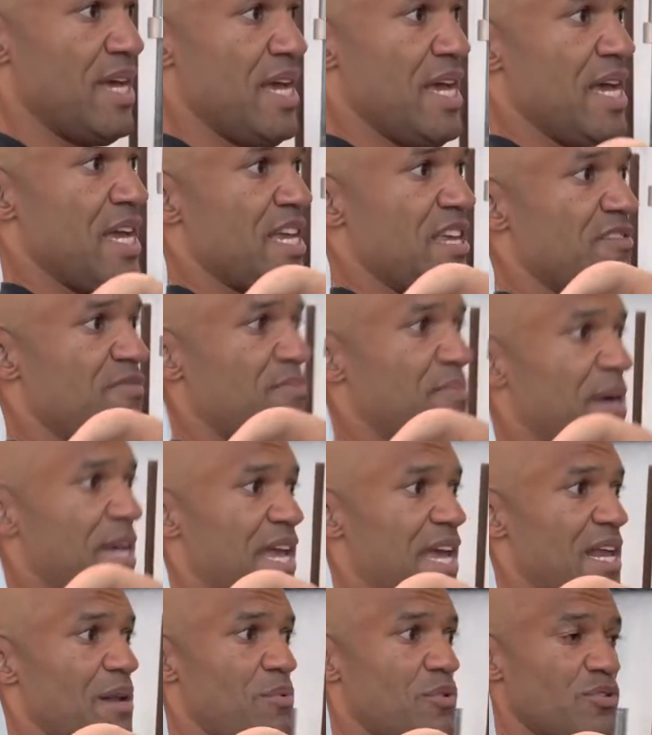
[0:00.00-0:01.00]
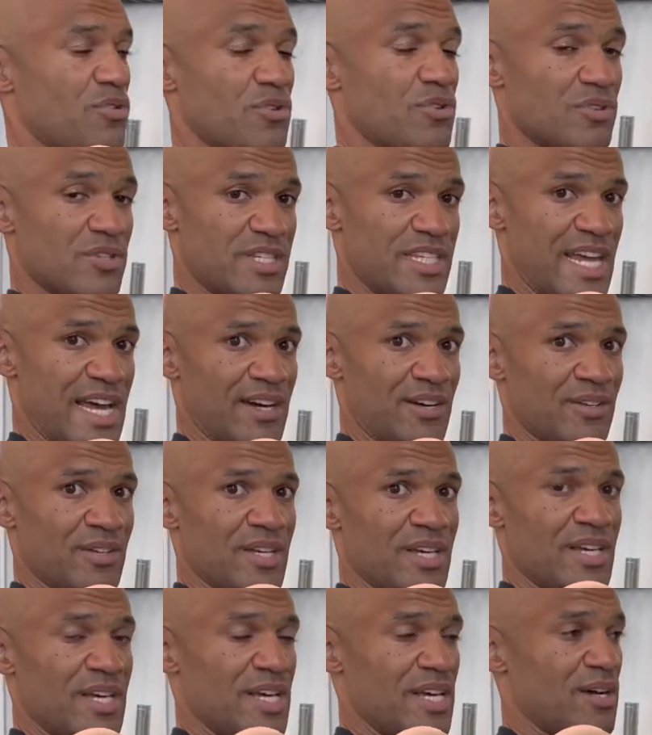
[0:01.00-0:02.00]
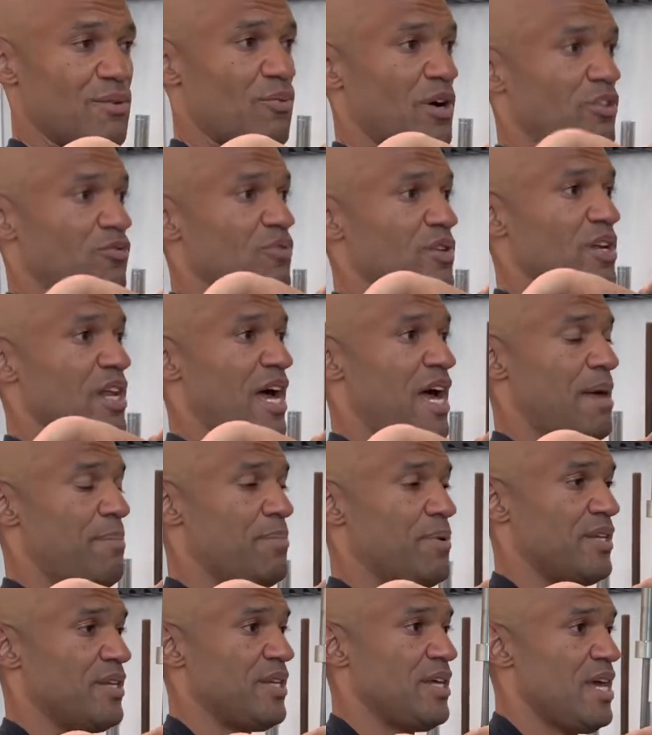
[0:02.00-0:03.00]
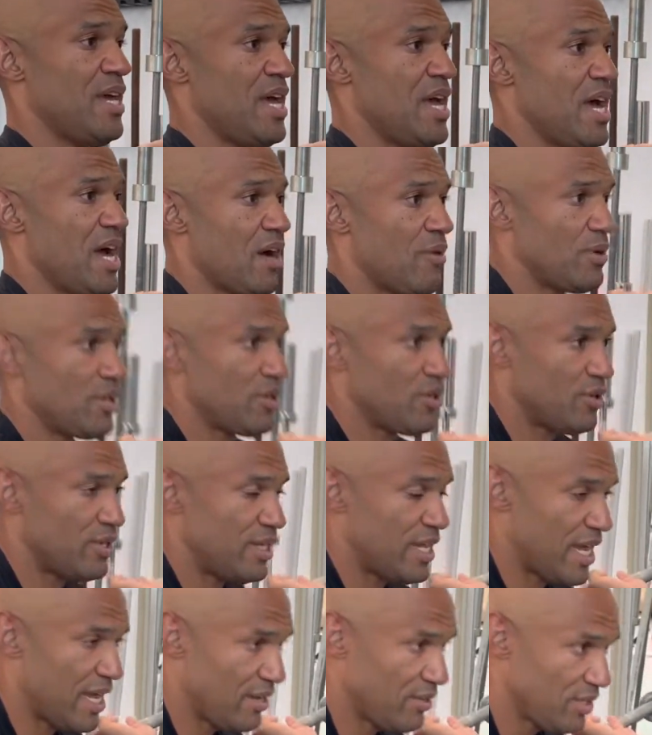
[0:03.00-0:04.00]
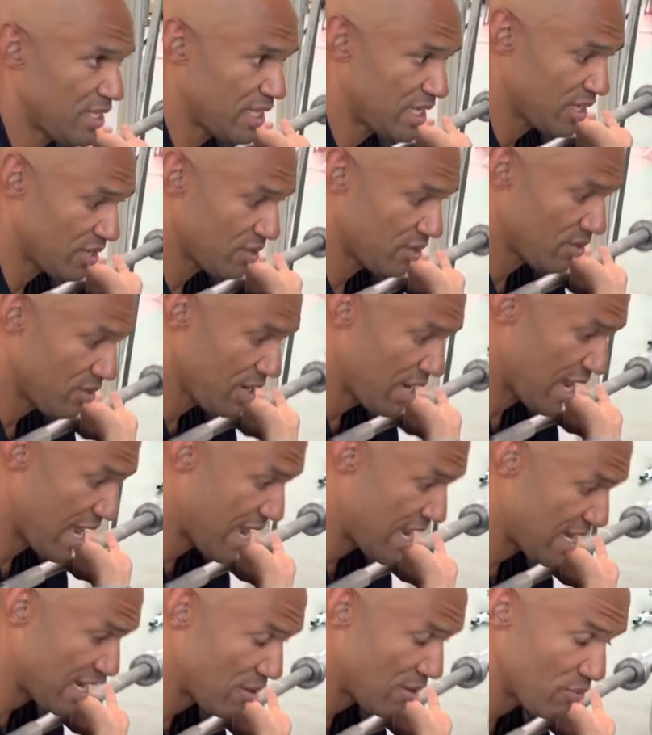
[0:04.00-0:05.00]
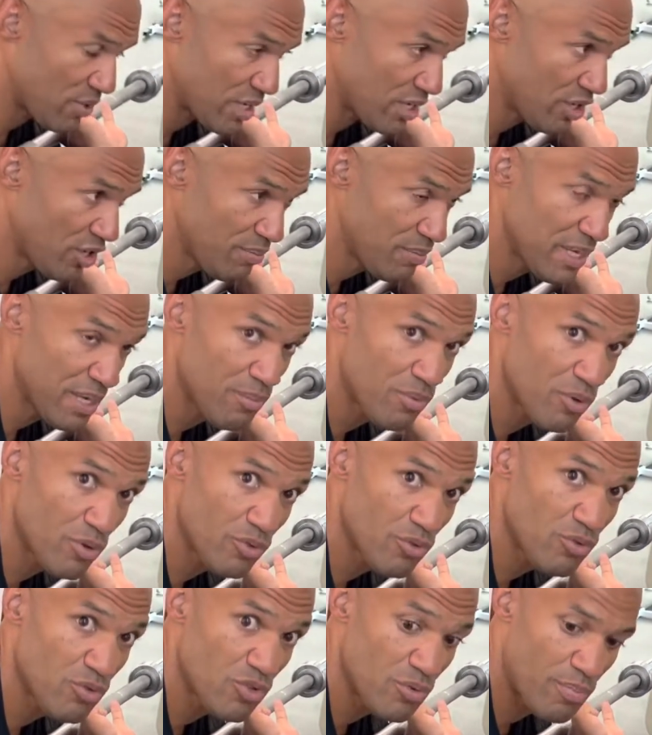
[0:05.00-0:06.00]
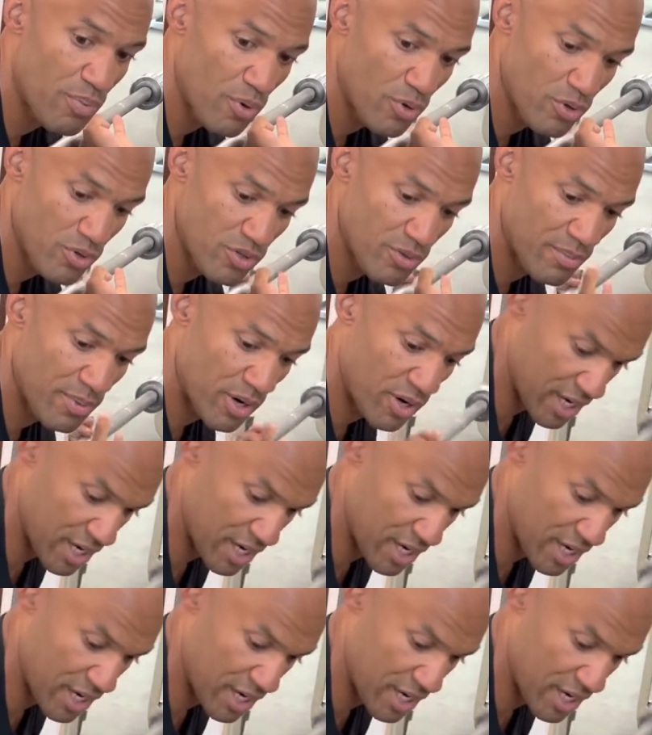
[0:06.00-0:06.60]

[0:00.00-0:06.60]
If my elbows goes down, what will happen, I will go down here and I will not be able to support the bar